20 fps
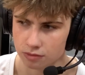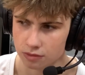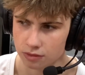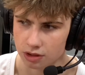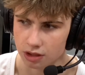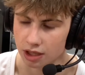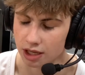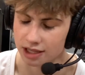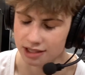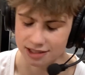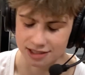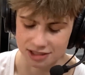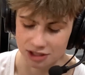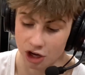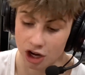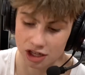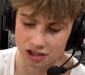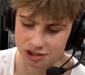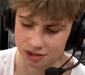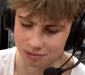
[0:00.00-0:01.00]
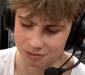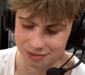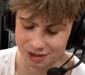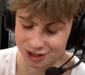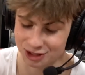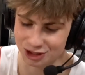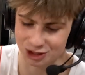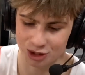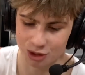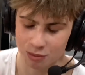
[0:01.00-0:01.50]
Yeah, it's awesome.
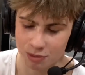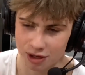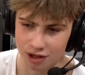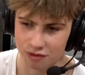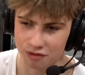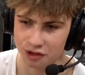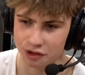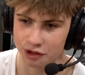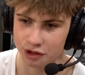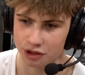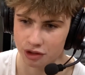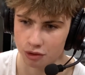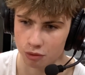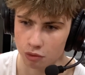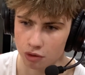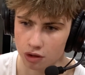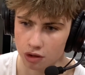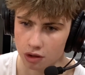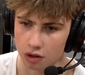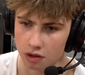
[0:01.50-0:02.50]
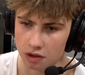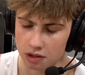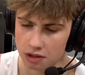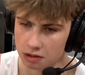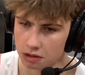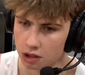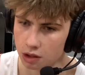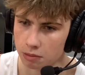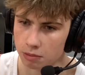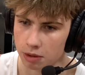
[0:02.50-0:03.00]
There's no better feeling in the world,
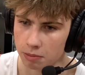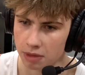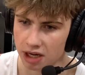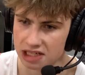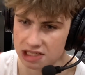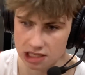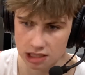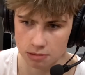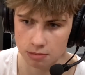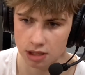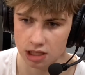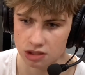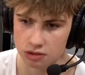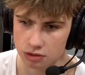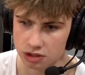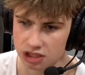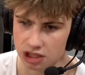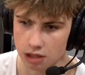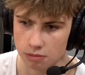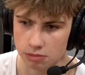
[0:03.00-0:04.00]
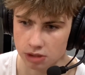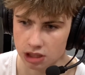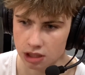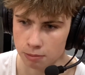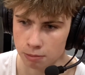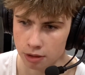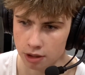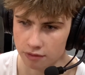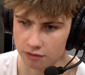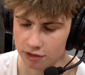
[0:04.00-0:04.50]
you know, but my teammates were setting me
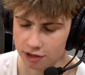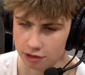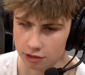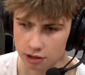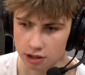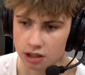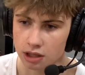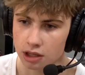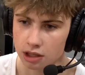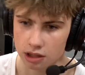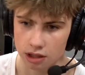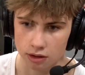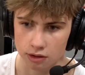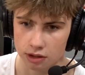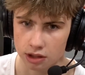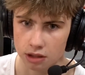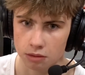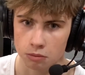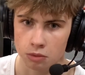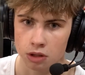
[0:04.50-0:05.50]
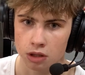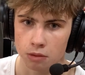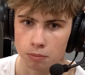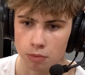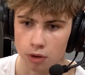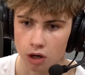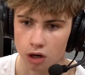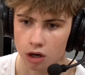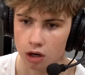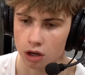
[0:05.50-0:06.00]
up perfectly. They were getting me the
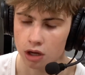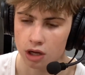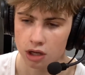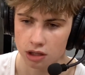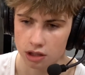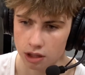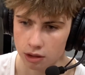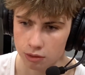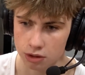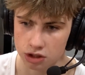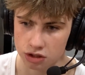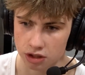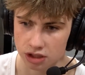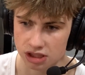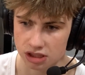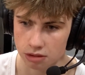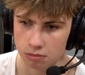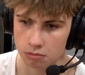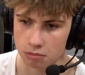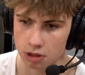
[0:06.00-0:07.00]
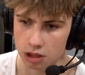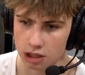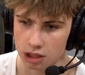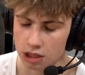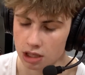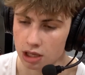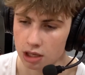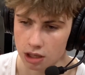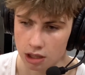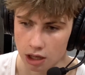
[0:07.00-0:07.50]
ball. They were trusting me.
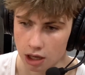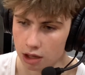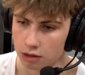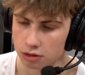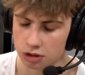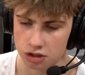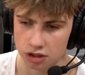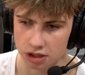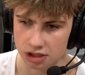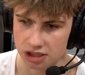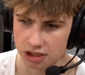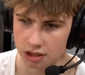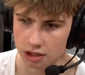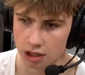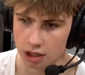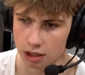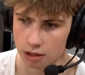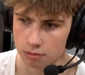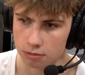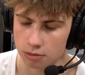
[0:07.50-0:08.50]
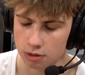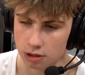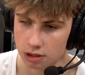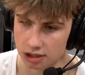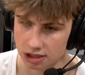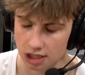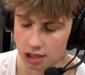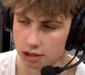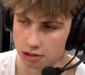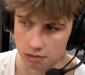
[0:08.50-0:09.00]
I was trusting them.
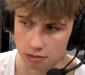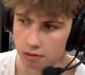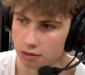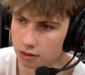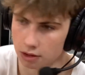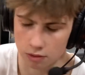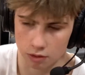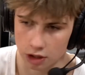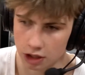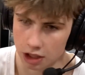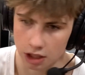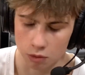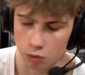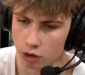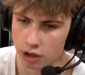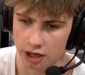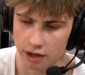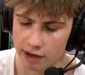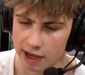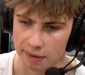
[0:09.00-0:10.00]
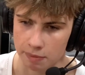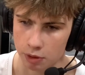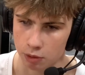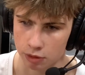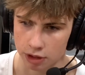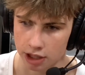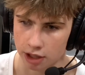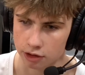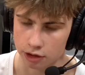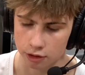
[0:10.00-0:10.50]
It wouldn't have happened
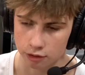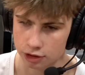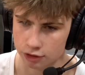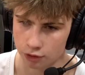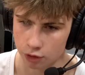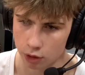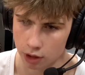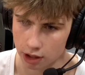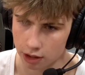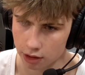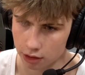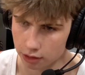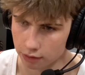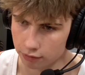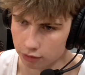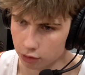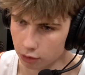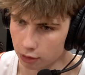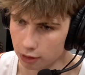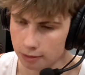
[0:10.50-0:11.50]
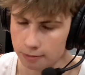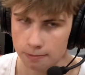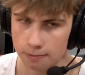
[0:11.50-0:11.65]
without those 4 out on the floor.